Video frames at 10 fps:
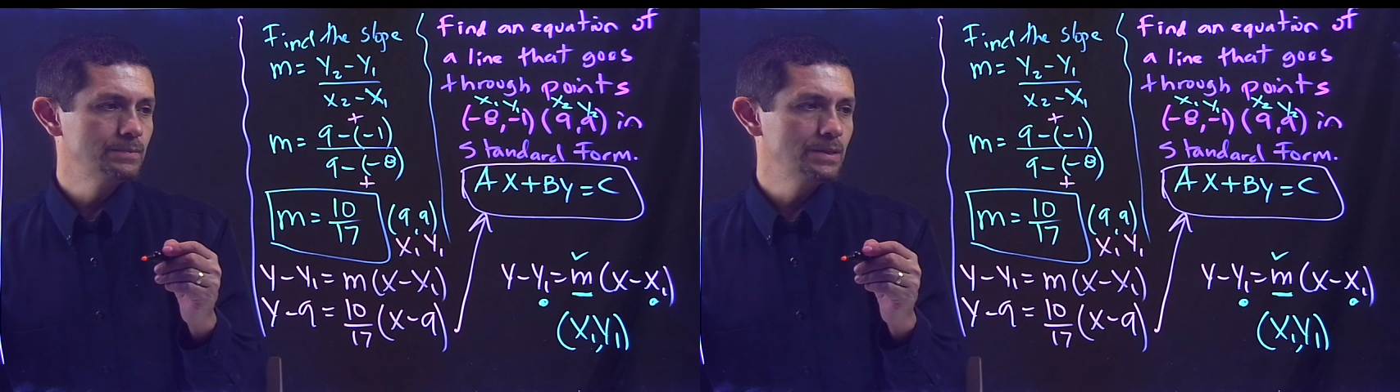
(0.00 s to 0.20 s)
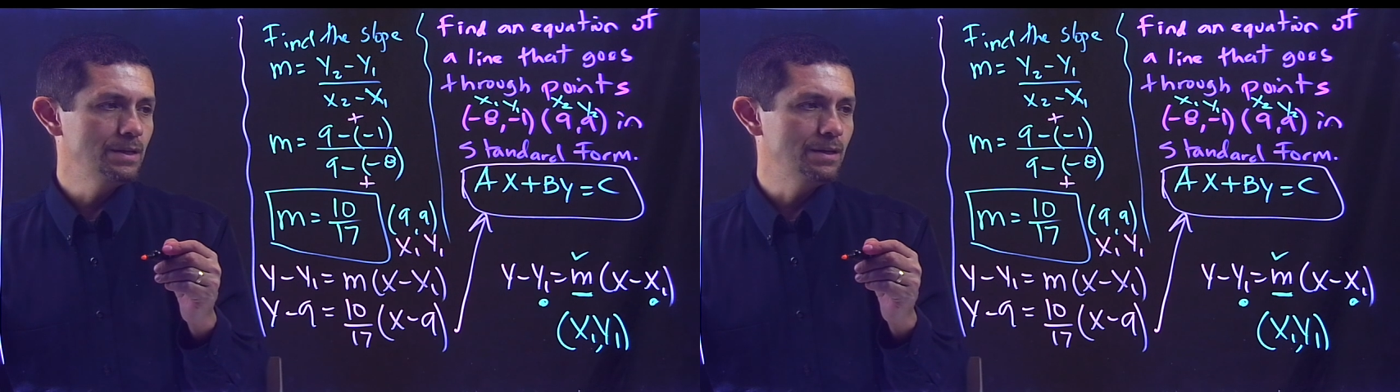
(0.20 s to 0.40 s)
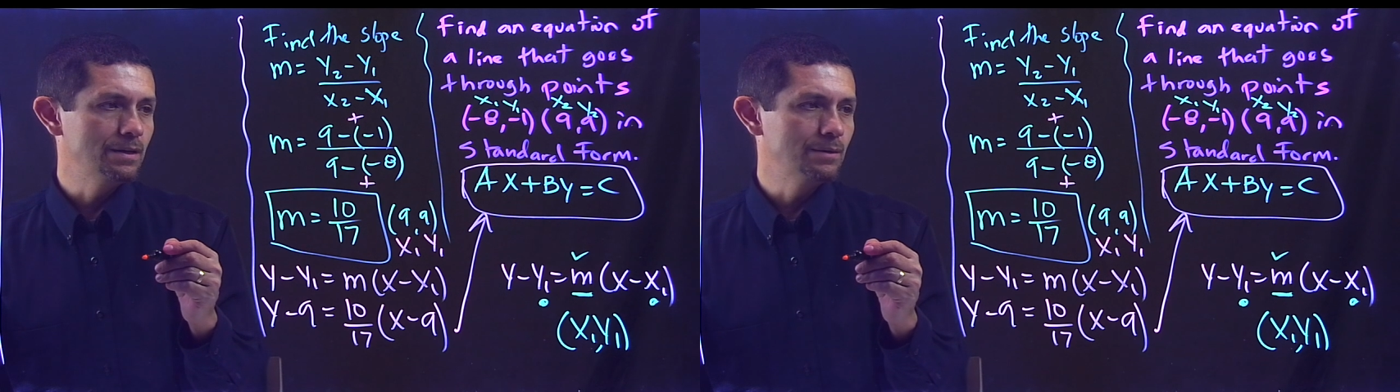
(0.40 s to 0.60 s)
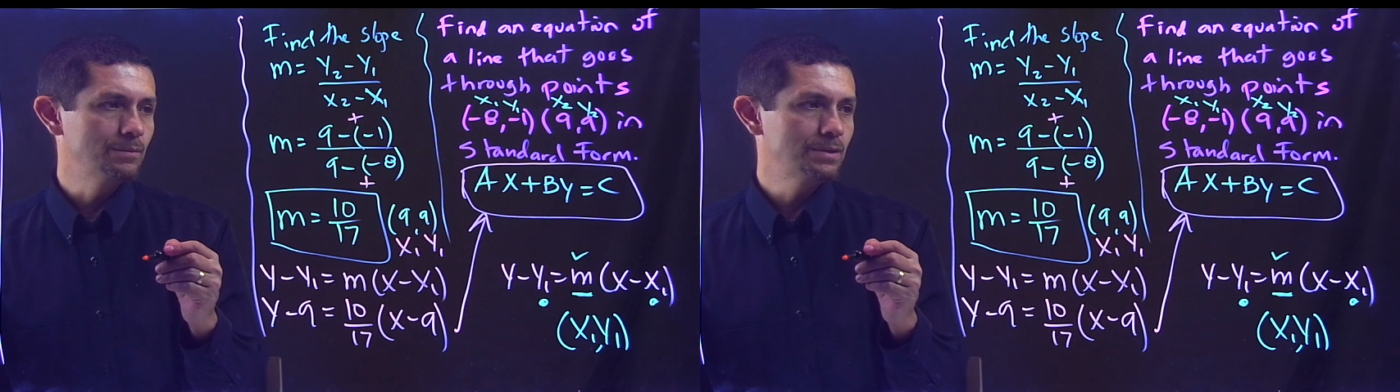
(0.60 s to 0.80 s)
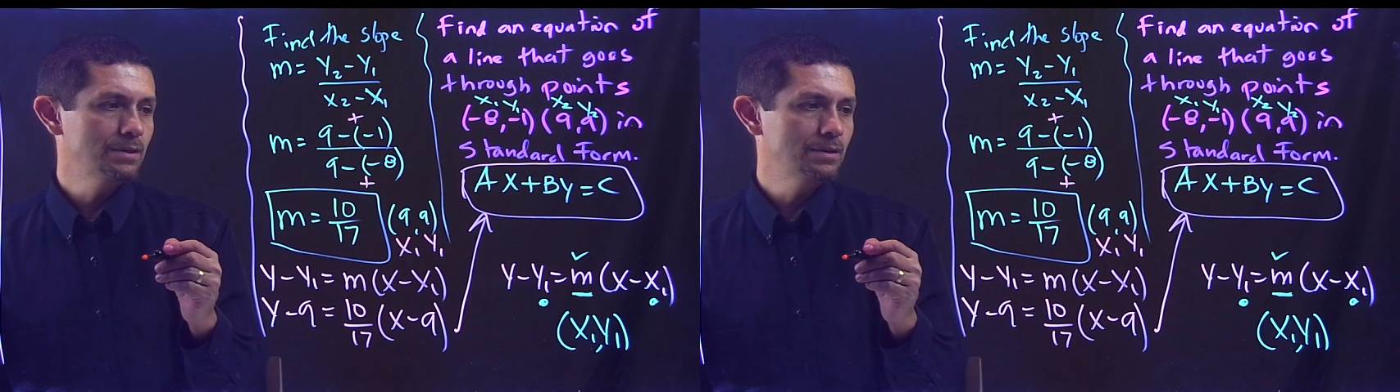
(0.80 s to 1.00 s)
yeah, I'm
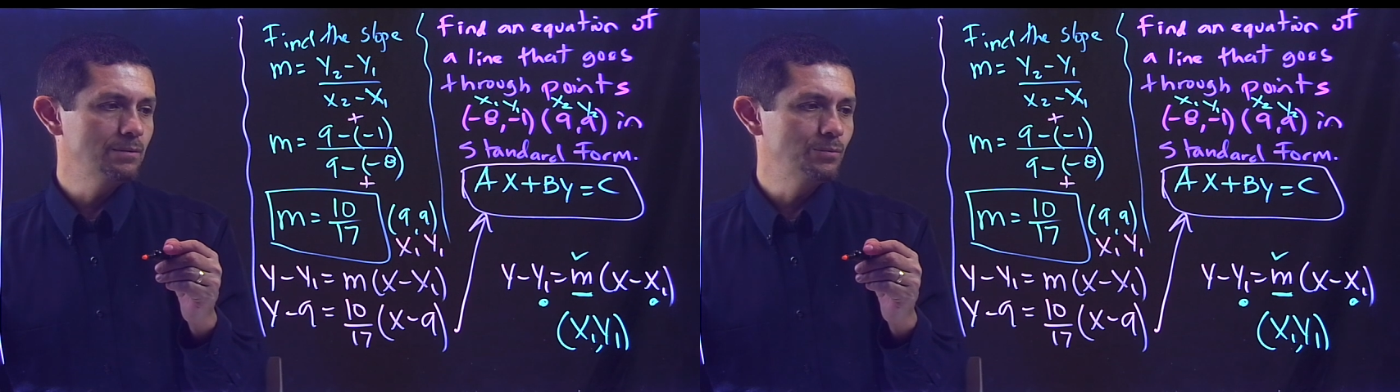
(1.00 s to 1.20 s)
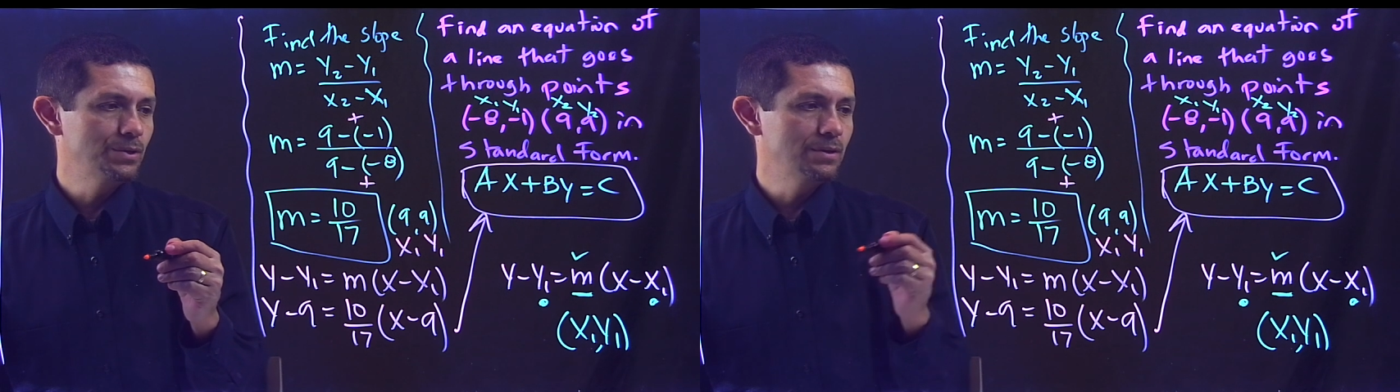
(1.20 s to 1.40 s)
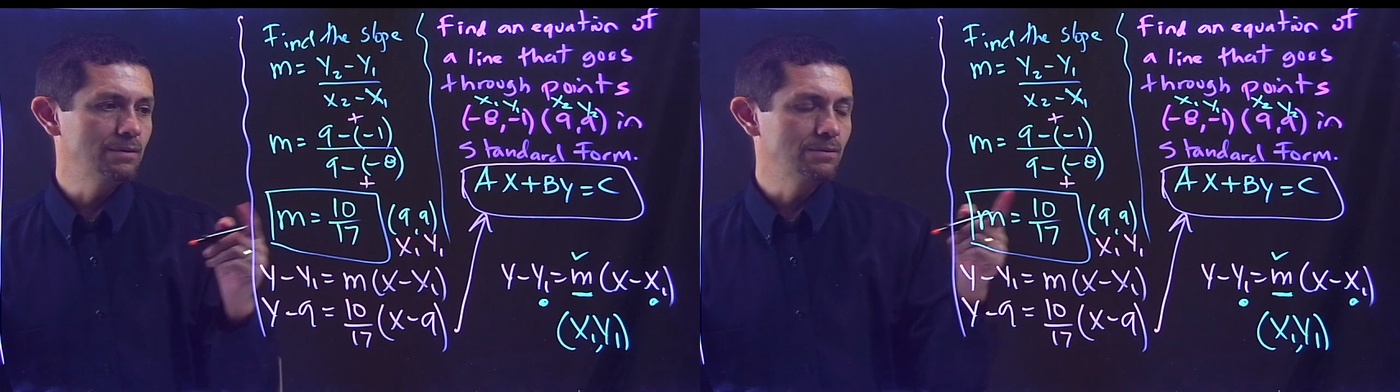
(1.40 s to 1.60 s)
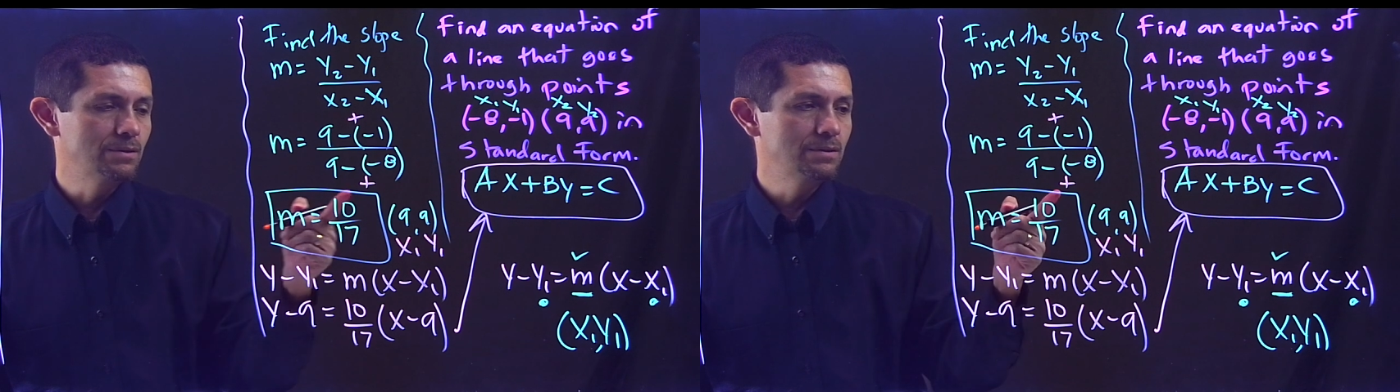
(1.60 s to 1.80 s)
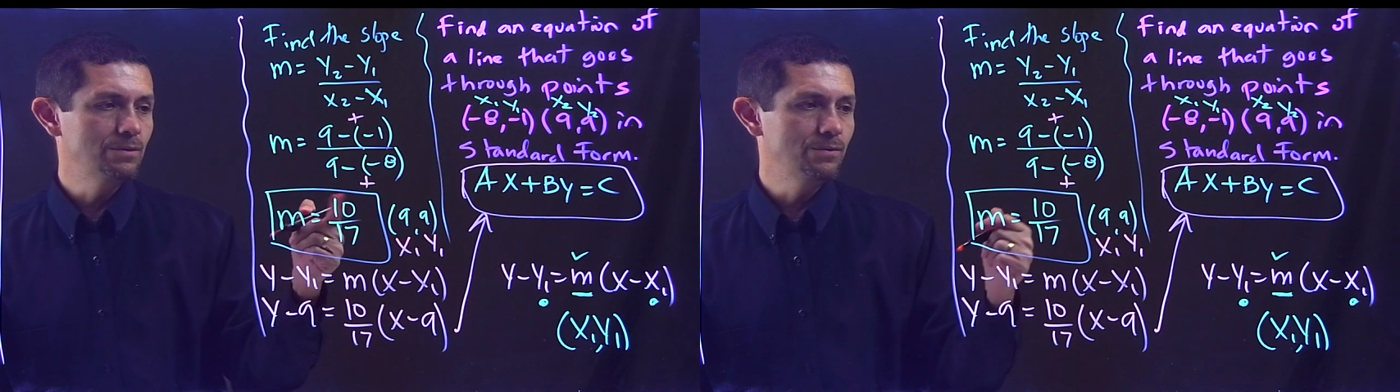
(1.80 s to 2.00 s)
thinking of
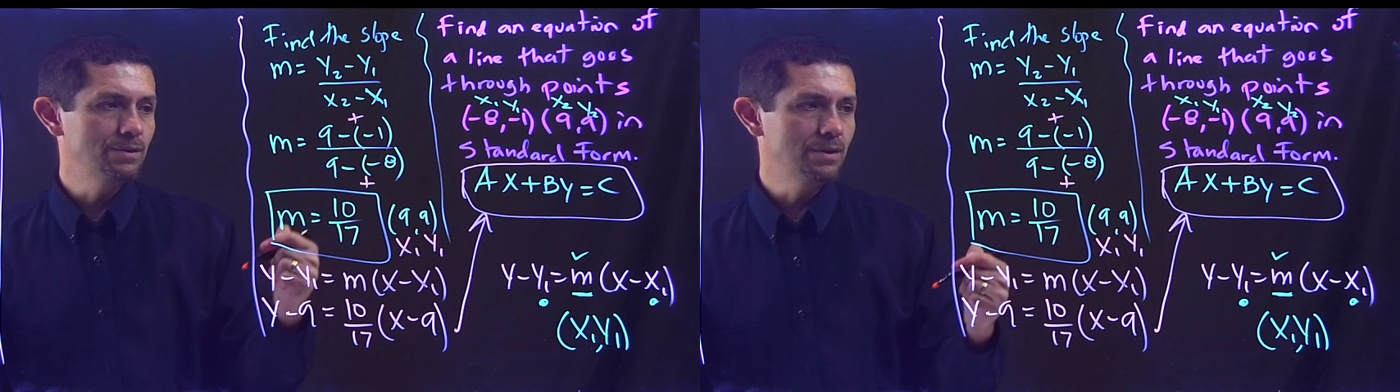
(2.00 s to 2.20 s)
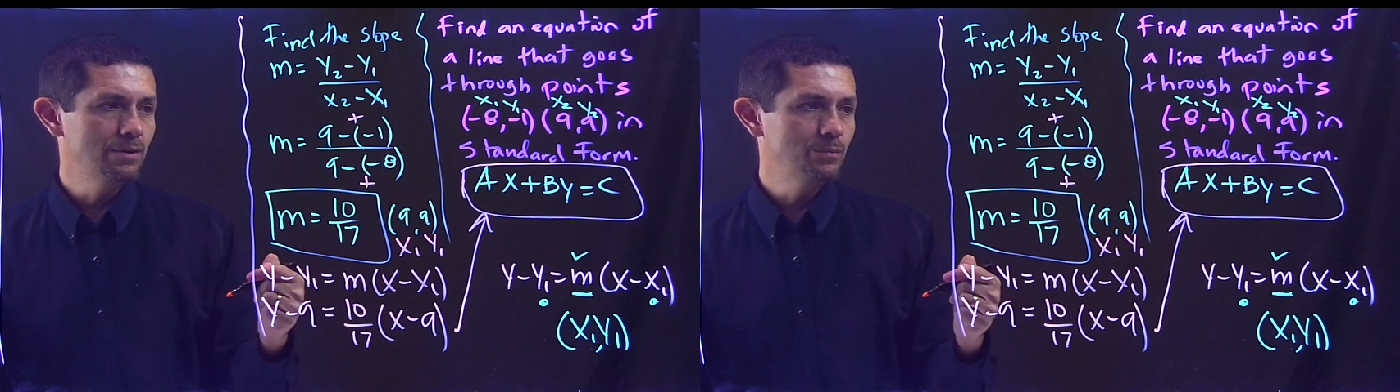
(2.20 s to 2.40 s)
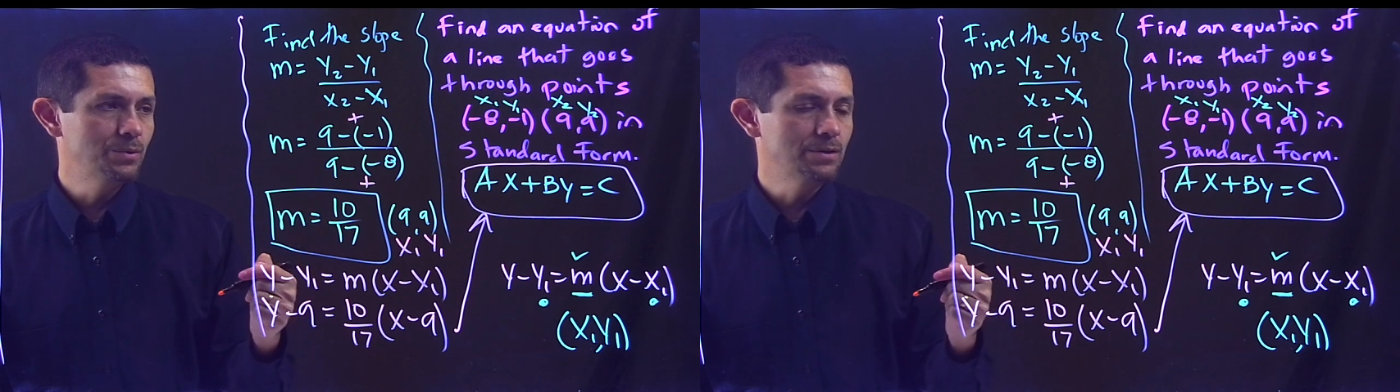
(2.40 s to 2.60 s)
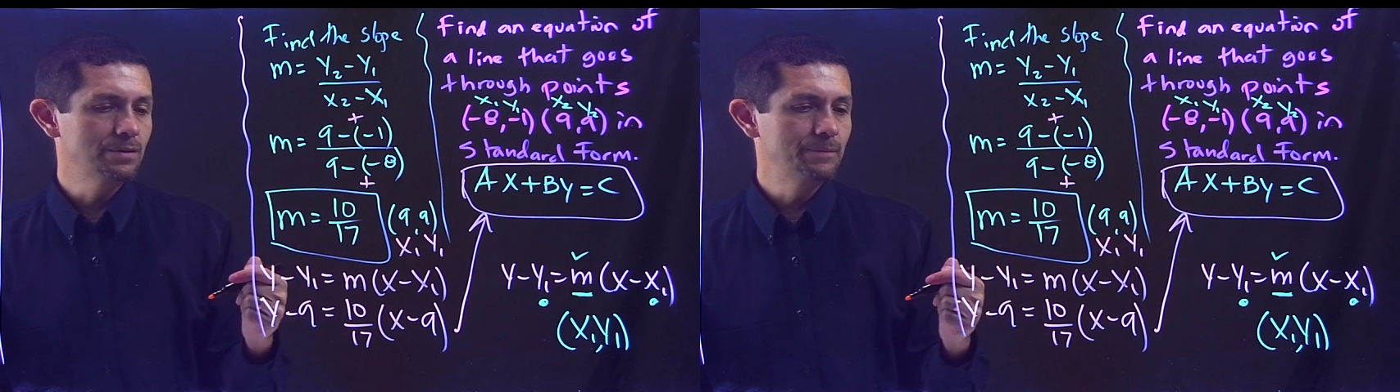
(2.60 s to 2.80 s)
bringing it over there, but